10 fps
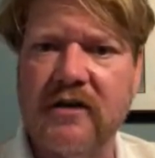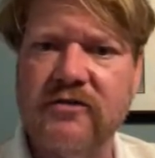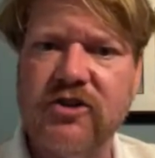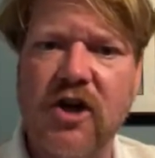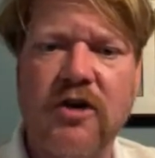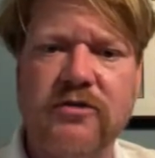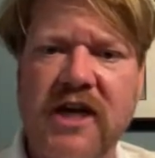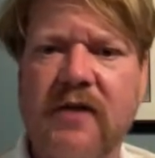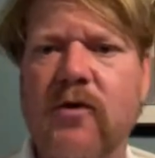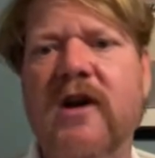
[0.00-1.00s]
stalls,
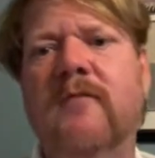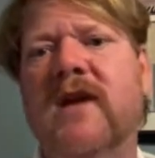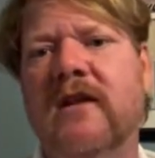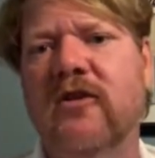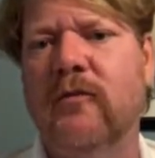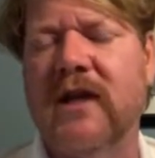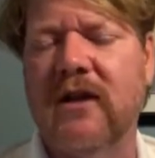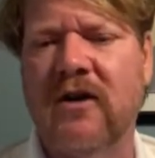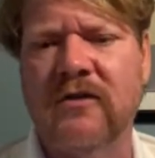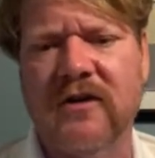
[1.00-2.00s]
yeah, we're going to be a little bit
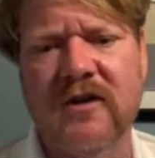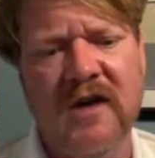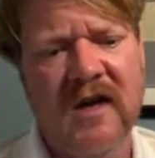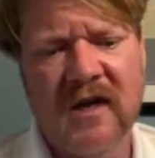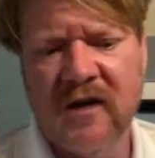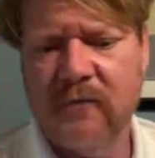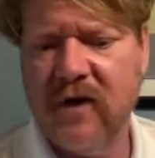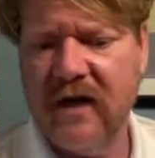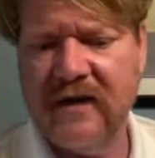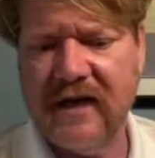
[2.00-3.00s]
longer.
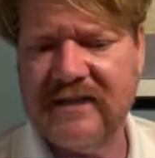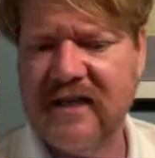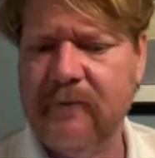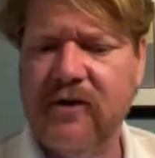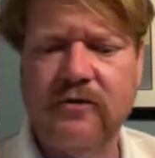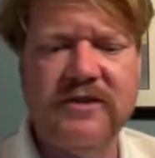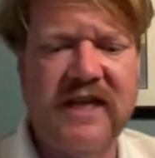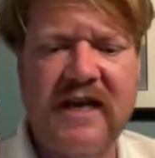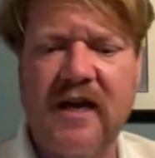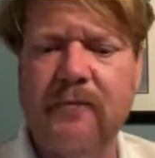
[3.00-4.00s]
But a typical
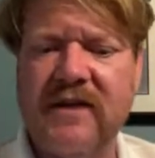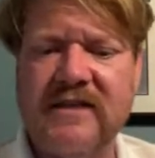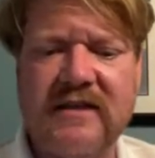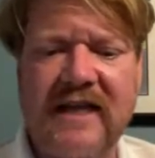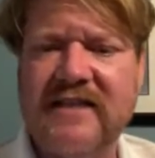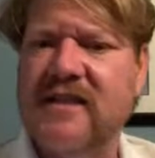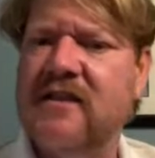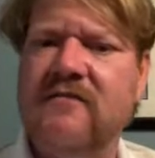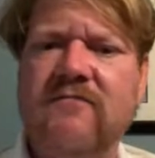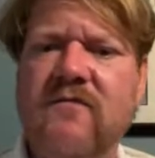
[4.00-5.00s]
setup is less
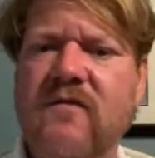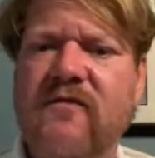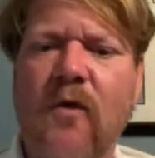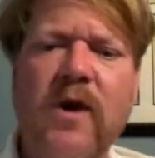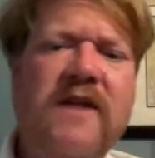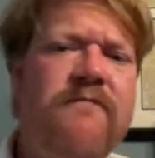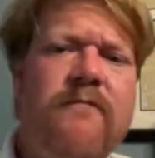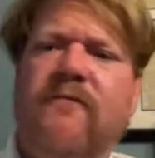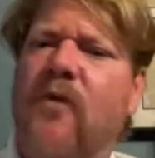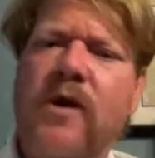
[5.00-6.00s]
than
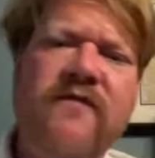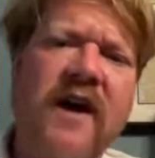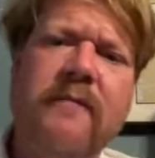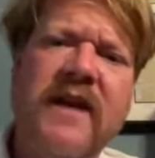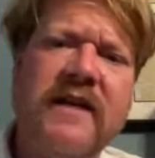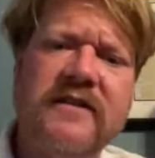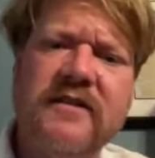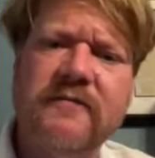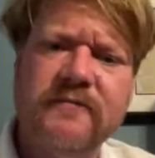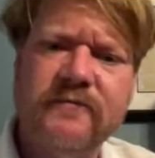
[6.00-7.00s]
45 minutes.